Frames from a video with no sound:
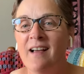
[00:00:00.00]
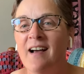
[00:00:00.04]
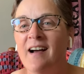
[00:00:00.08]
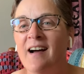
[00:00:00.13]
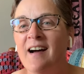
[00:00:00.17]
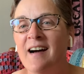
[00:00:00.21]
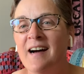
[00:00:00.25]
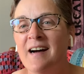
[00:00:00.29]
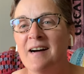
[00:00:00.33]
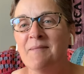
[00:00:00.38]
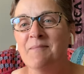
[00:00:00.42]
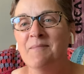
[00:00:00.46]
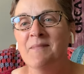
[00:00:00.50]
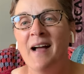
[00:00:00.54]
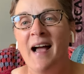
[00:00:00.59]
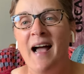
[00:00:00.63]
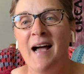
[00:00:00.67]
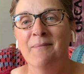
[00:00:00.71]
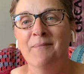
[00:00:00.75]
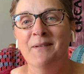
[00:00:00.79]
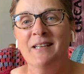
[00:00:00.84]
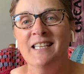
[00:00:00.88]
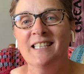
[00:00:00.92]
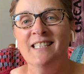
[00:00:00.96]
Um,
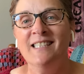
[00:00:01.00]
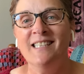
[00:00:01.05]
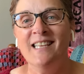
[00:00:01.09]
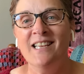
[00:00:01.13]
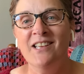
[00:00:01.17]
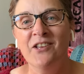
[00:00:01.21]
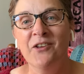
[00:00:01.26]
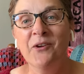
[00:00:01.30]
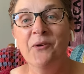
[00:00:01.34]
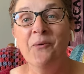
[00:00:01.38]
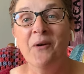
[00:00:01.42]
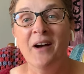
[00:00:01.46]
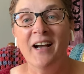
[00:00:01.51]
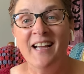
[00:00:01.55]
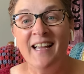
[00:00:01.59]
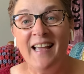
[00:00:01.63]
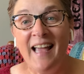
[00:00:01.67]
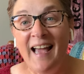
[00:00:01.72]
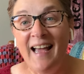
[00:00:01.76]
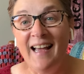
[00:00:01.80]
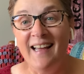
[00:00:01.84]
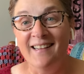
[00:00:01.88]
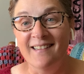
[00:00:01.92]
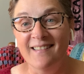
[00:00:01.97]
happy to see you
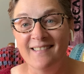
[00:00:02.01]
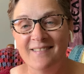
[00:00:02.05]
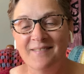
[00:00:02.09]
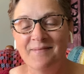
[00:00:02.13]
again.